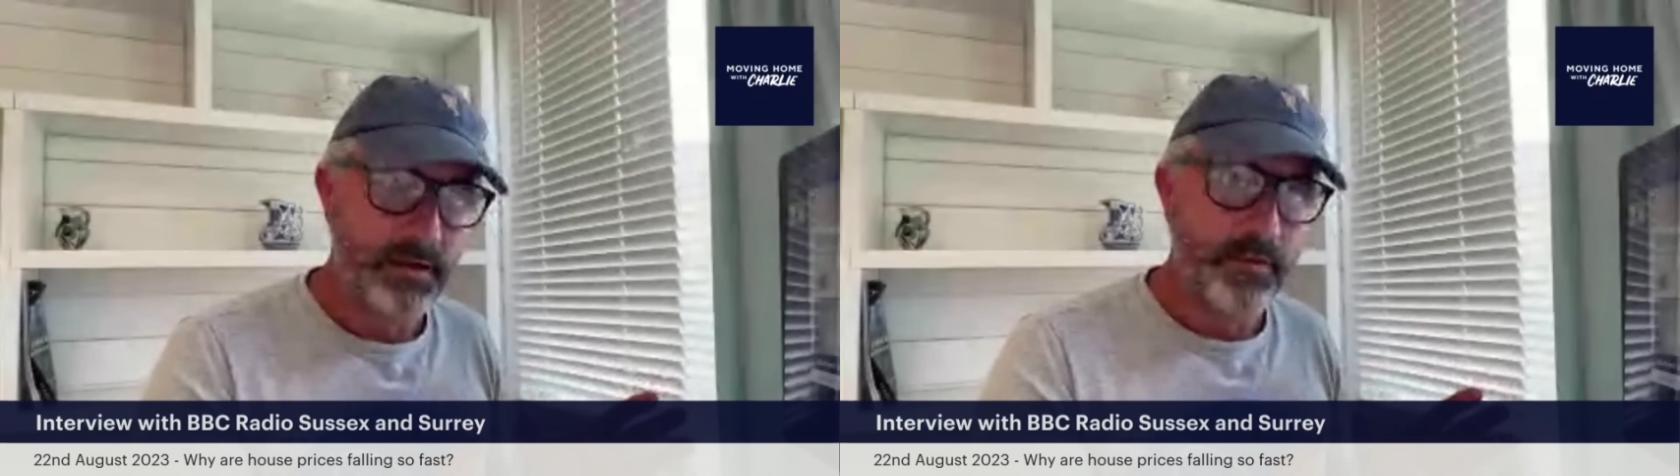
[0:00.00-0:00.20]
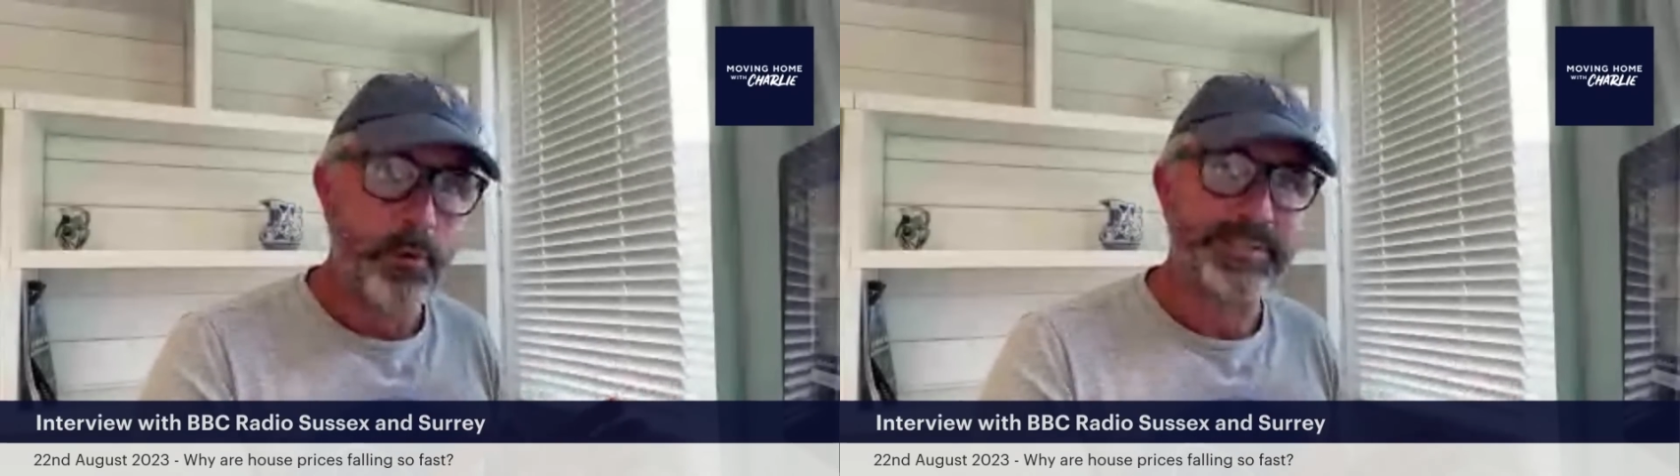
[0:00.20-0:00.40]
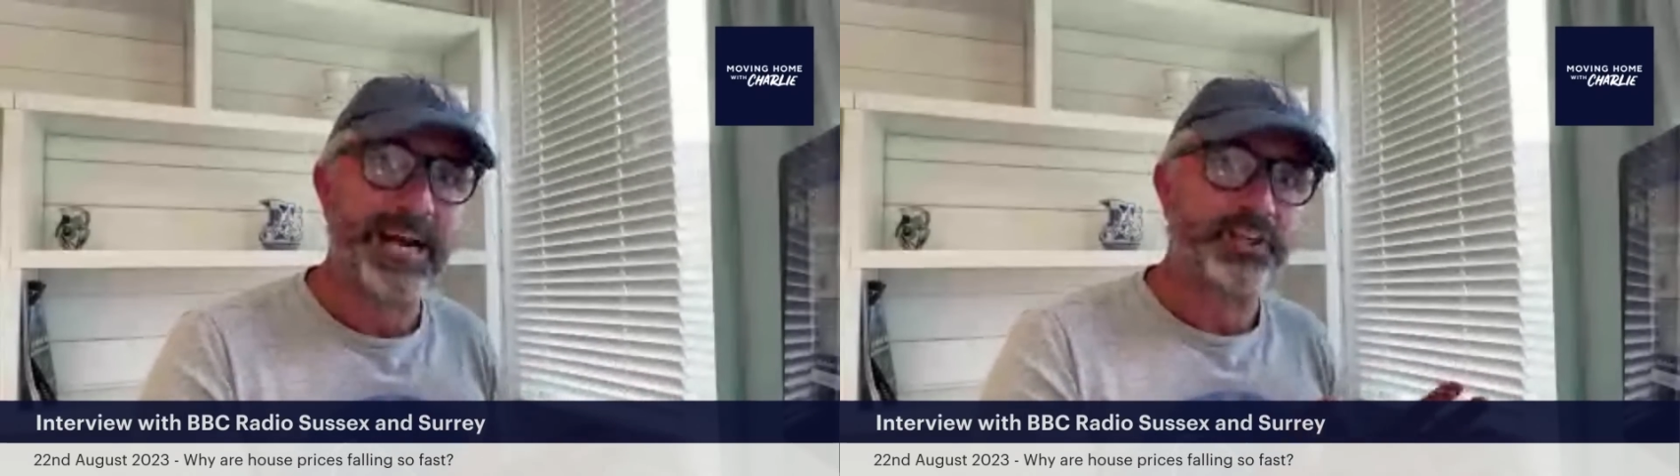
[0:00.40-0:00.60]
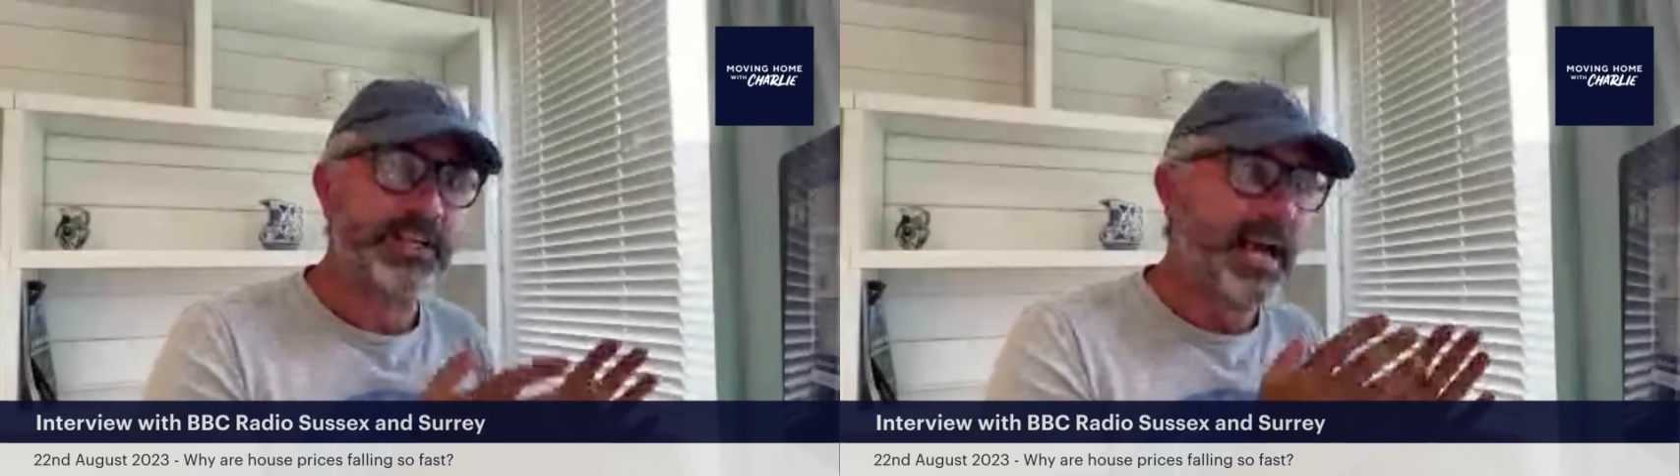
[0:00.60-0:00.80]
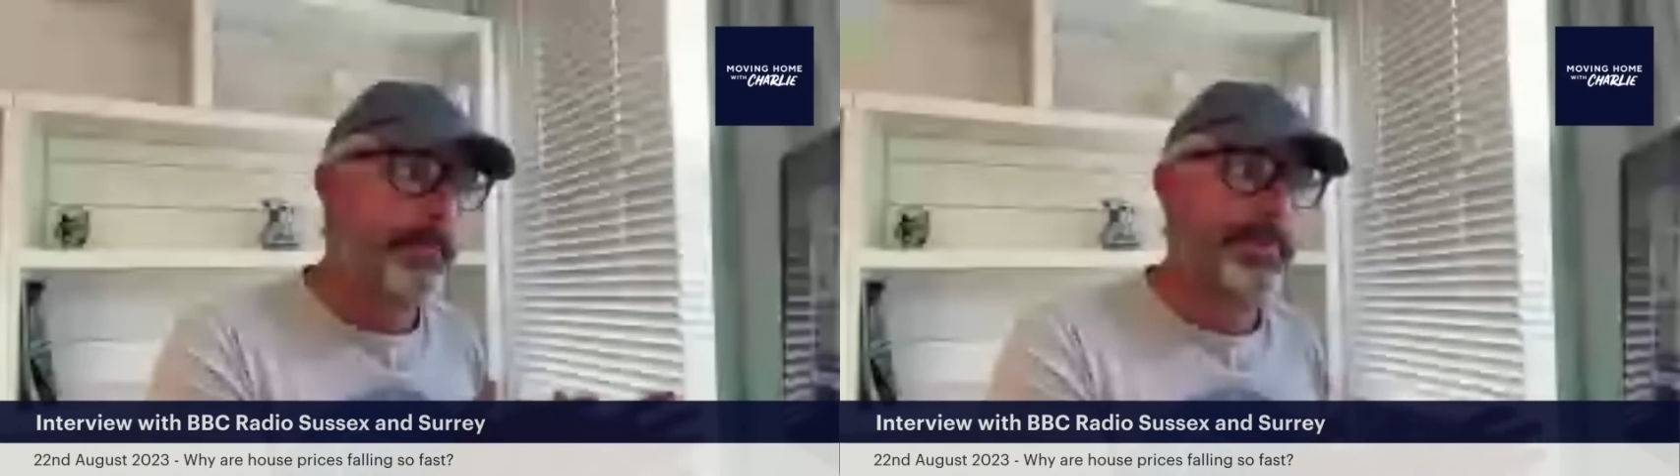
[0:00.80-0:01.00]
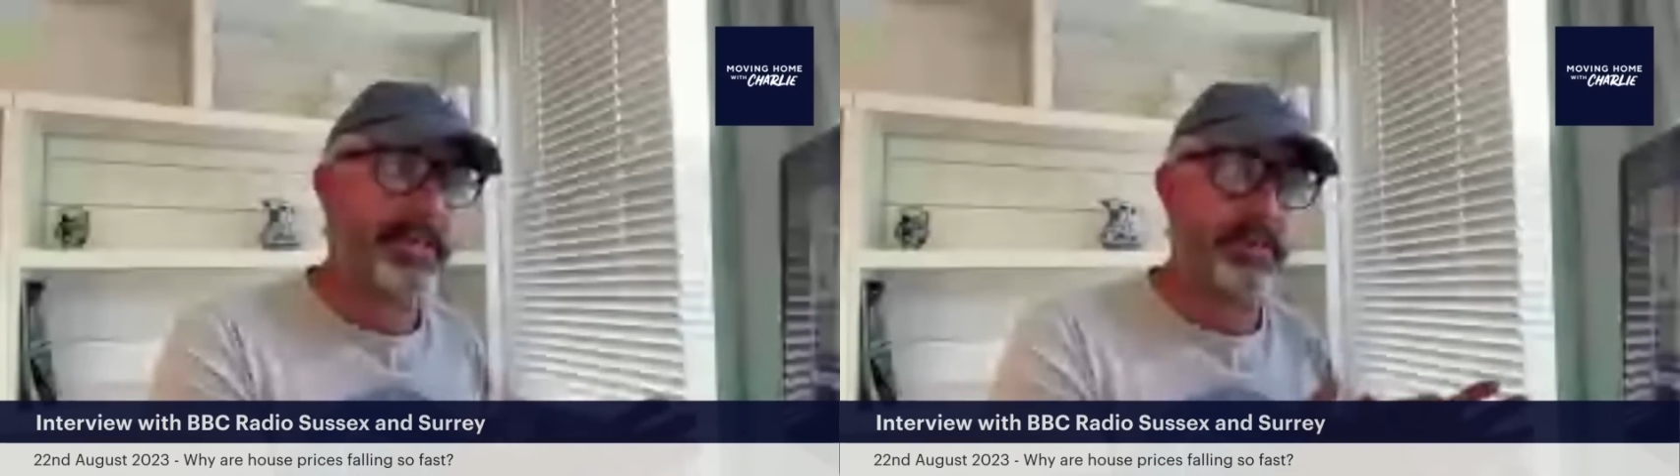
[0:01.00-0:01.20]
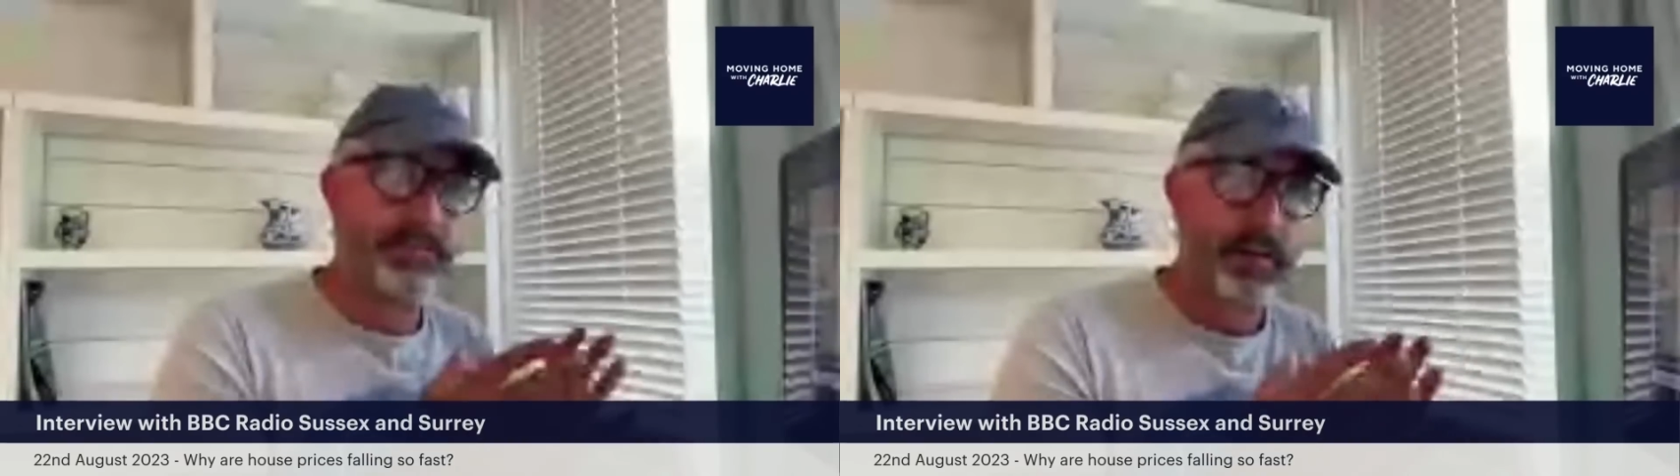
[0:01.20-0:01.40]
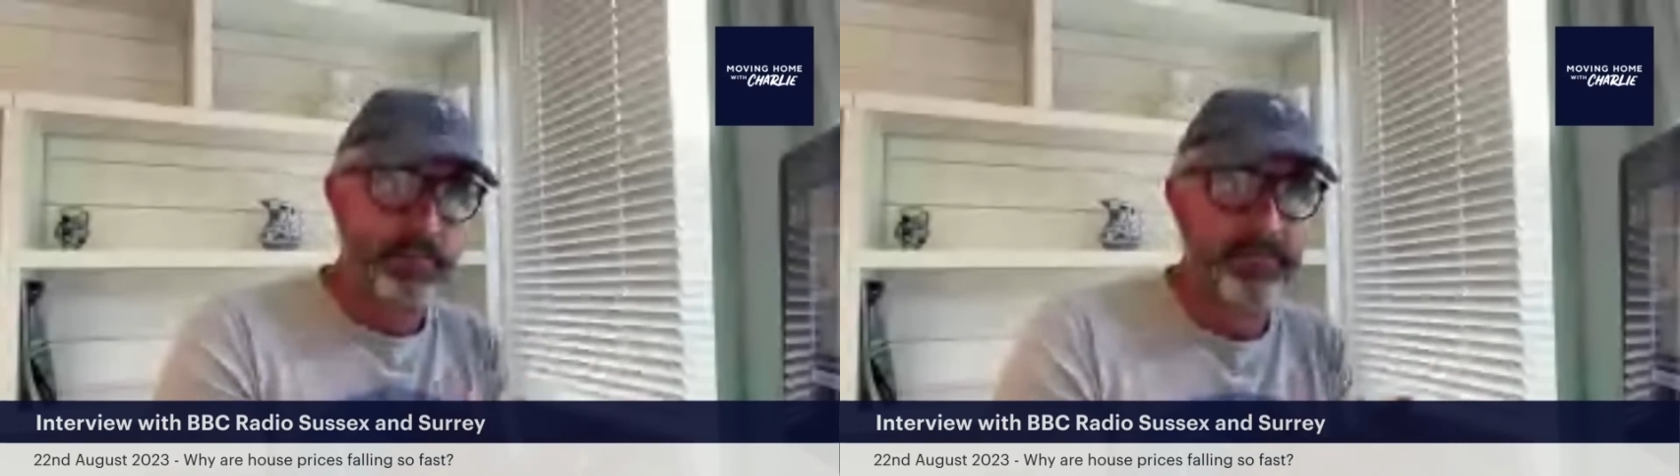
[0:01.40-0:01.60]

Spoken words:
from what's actually happening at